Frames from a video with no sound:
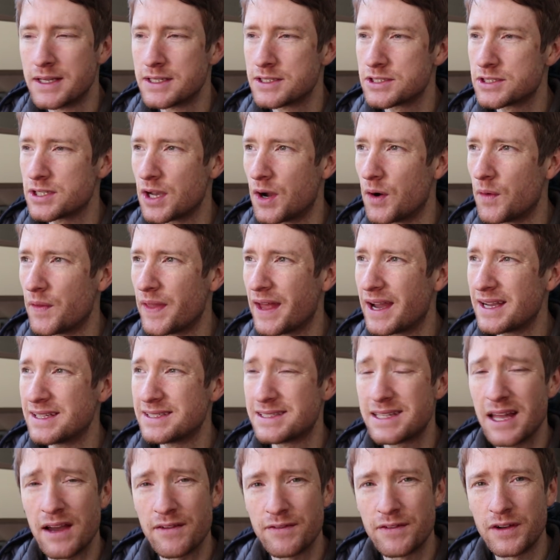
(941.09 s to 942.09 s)
So that is
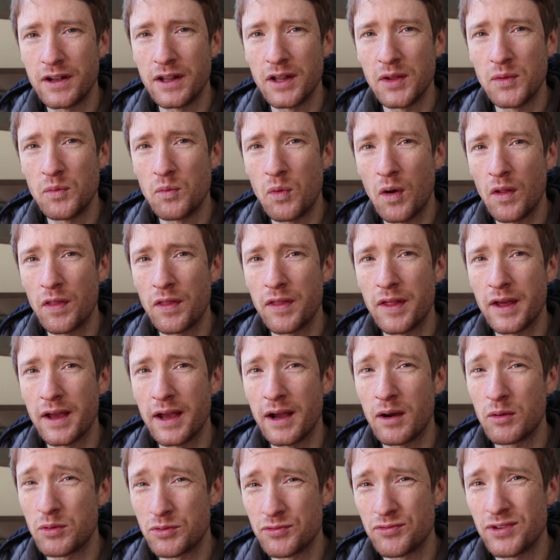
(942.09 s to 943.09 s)
definitely one
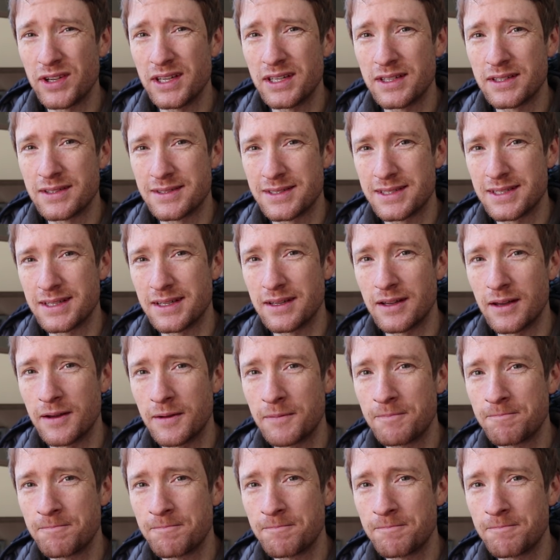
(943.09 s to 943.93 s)
thing I would reconsider.